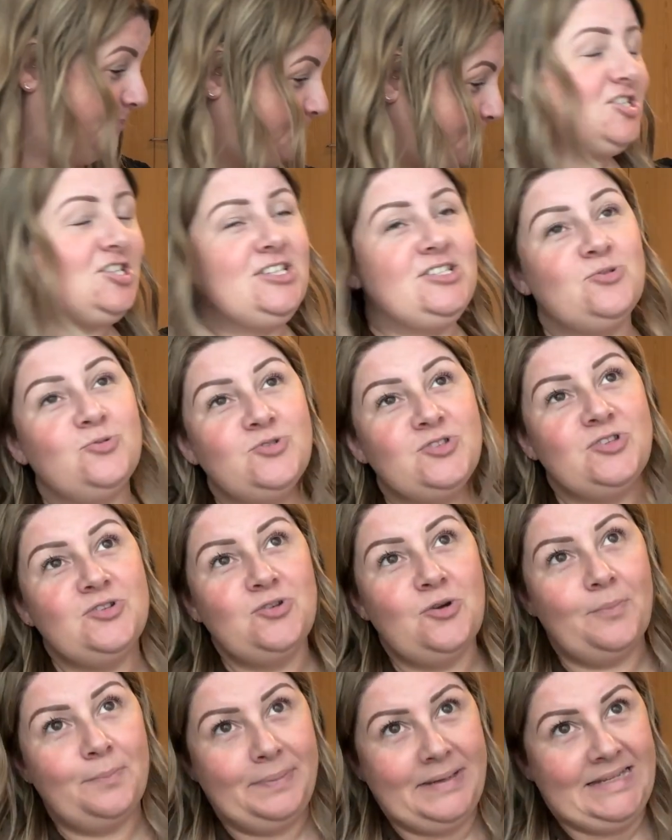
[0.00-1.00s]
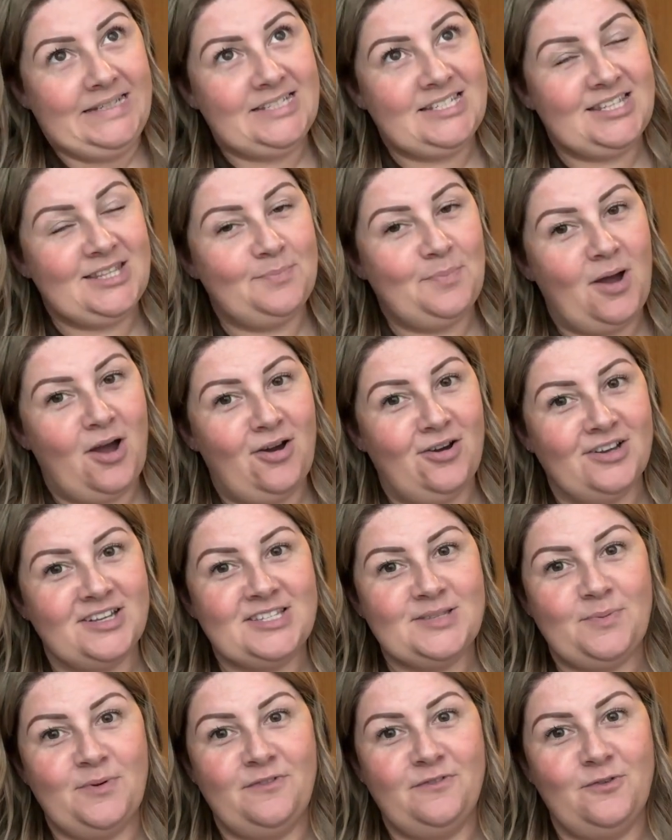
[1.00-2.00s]
She's also not been to the
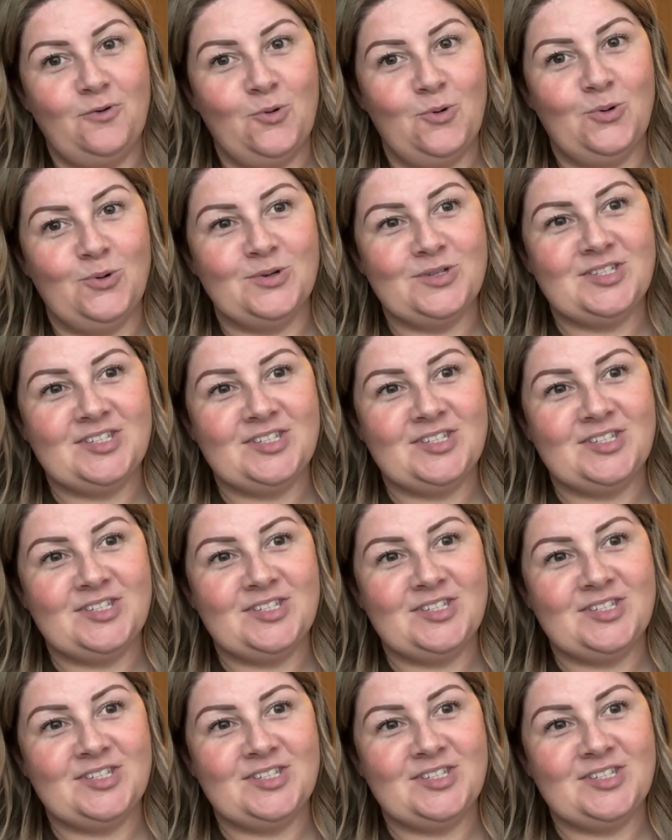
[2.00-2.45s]
parks before,